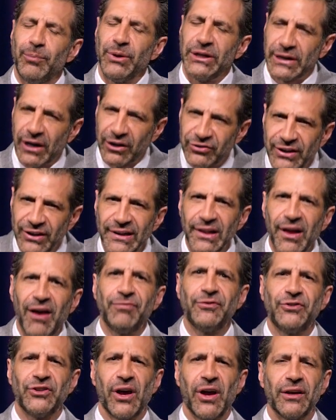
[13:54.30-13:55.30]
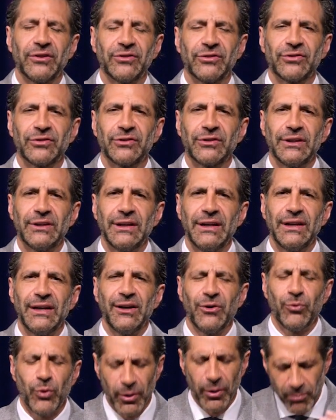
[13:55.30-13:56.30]
because he loves us.
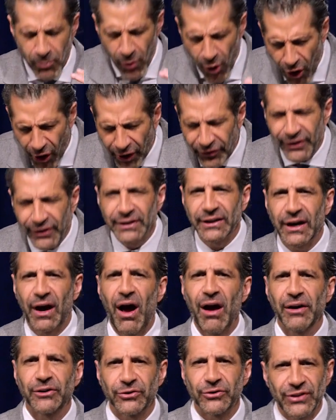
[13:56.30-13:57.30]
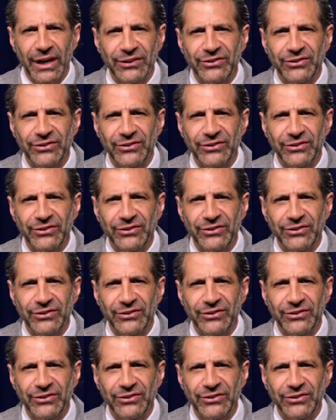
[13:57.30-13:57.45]
We're more than conquerors.